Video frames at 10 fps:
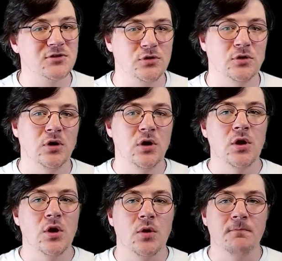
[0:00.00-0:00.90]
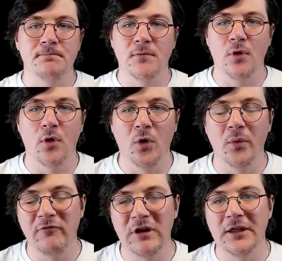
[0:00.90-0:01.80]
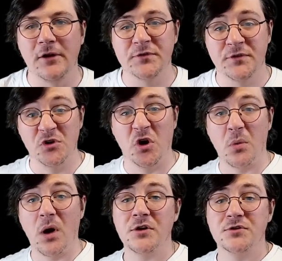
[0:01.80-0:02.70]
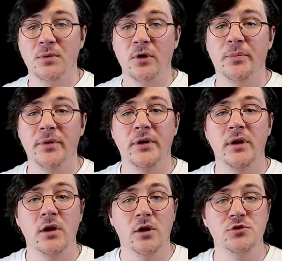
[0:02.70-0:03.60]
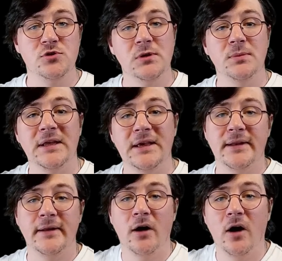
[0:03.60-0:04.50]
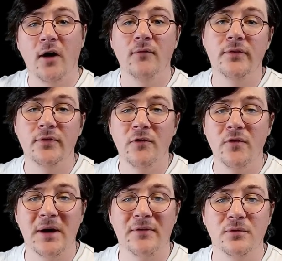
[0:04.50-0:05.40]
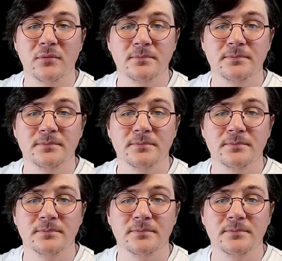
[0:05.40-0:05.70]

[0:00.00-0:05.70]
So all we really know is the door were hard to open and Julie were laid on the floor in the bathroom.